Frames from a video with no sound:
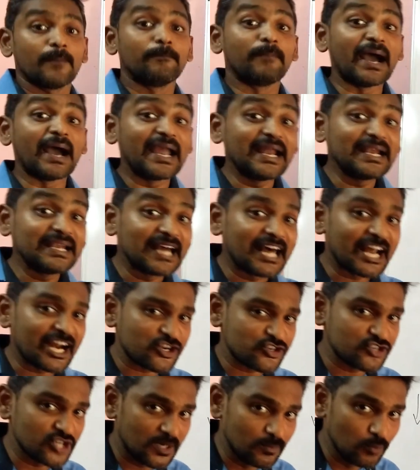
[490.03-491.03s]

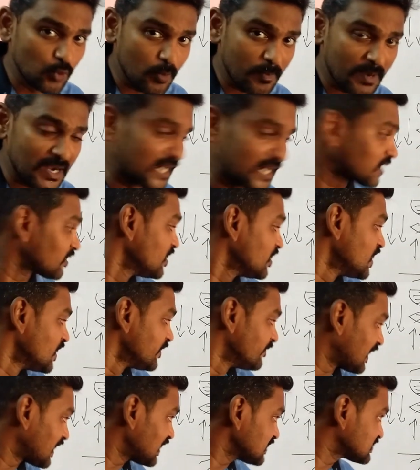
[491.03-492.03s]
bidirectional movement,
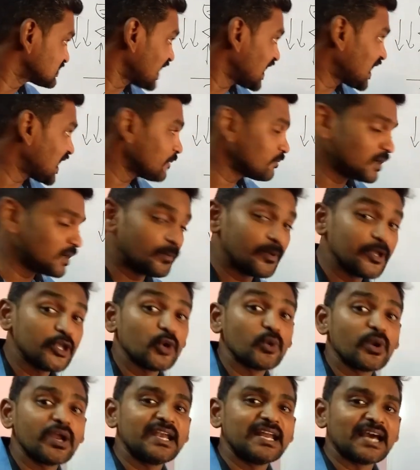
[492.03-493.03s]
whereas xylem will
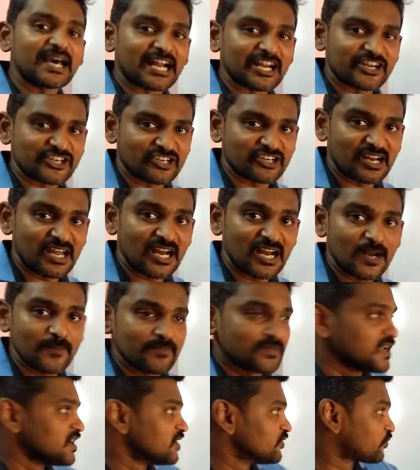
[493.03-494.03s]
be
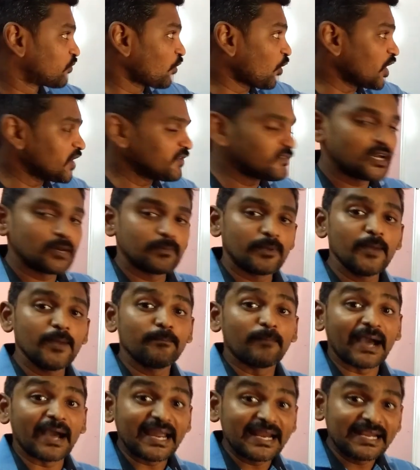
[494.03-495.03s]
unidirectional, phloem will be
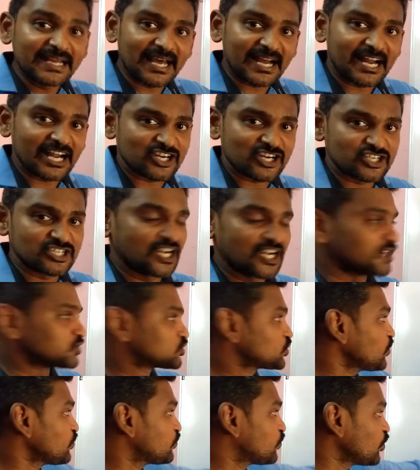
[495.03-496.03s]

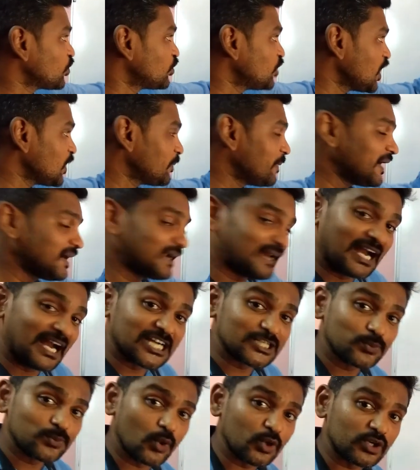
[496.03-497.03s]
bidirectional. So food will be
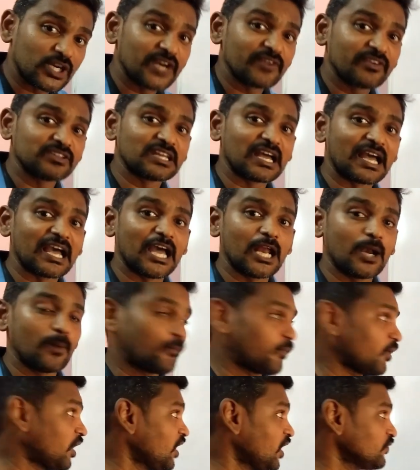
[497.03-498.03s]
transported with the
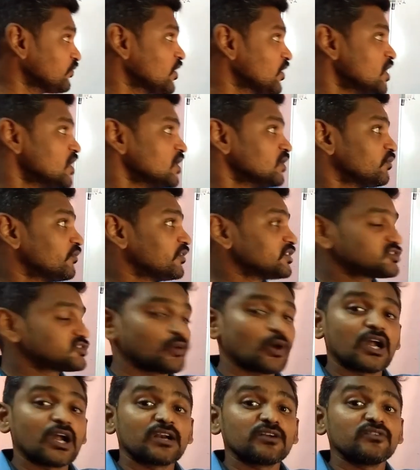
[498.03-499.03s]
help of
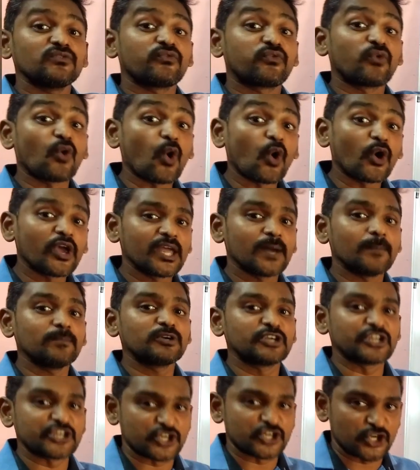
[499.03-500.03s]
which one?
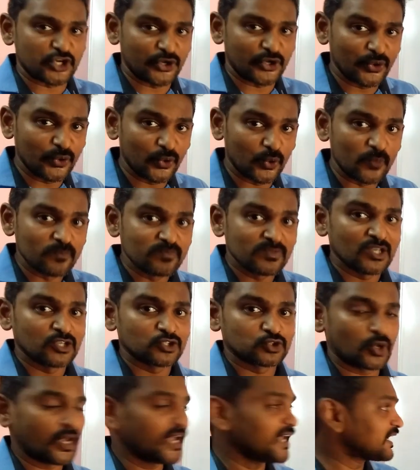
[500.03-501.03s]
Phloem tissue.
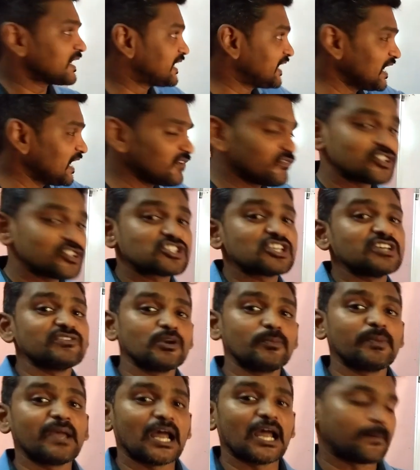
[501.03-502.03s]
Okay, here which
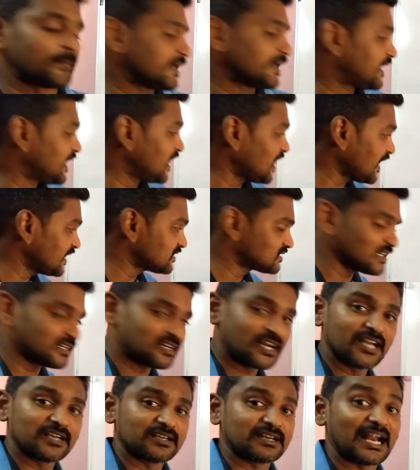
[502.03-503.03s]
will be helping? Here I
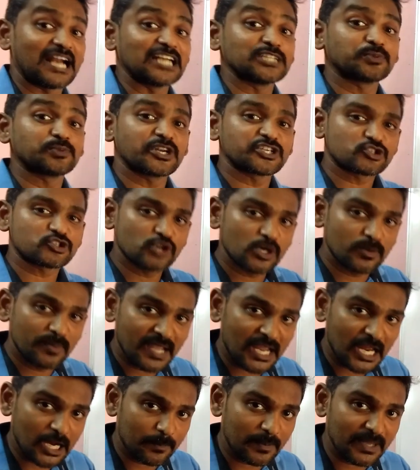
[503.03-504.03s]
said right, transpiration will
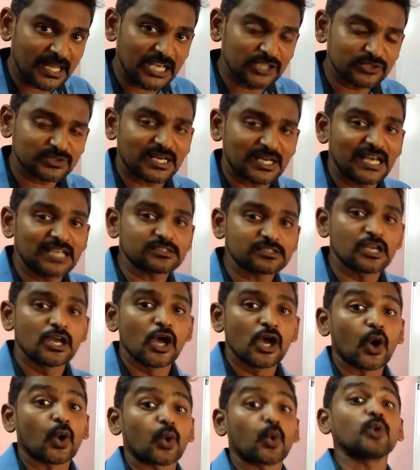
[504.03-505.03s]
be helping as well as
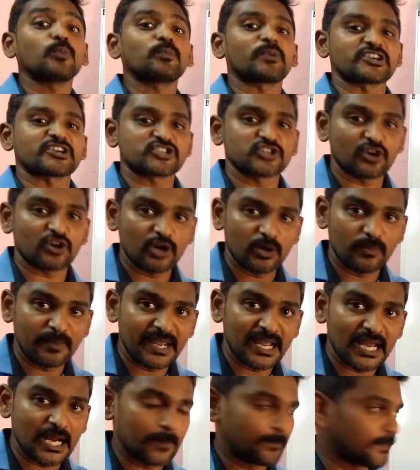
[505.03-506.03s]
root pressure will
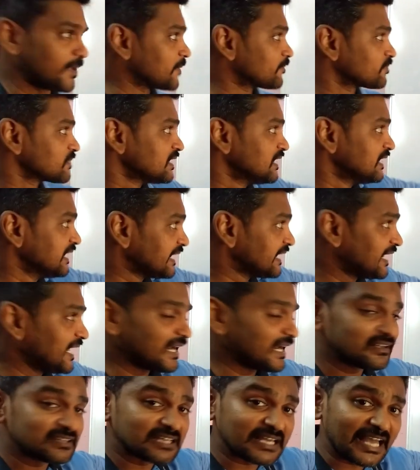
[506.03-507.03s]
be helping.
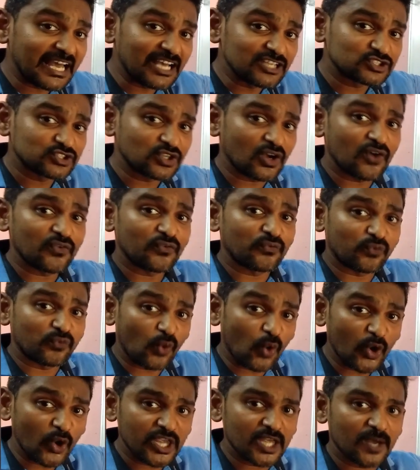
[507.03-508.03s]
Here in the case of
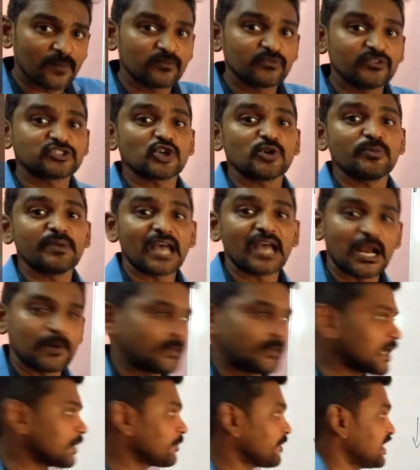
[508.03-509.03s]
phloem, which will be
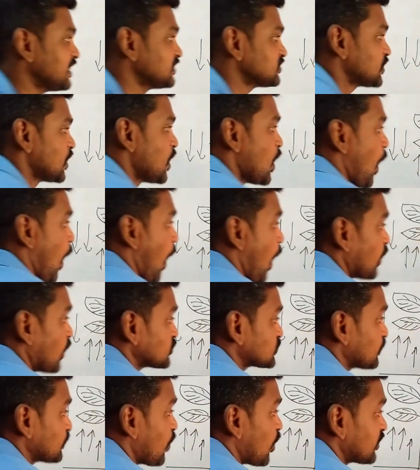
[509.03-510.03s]
helping means
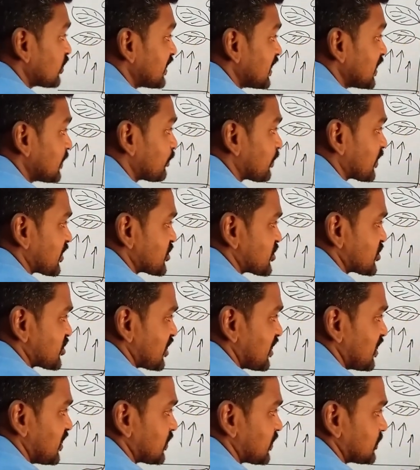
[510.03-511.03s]
osmotic
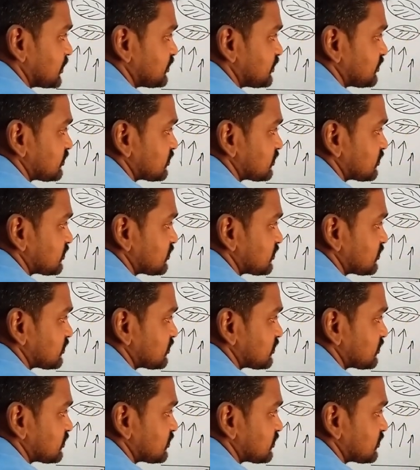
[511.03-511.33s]
pressure.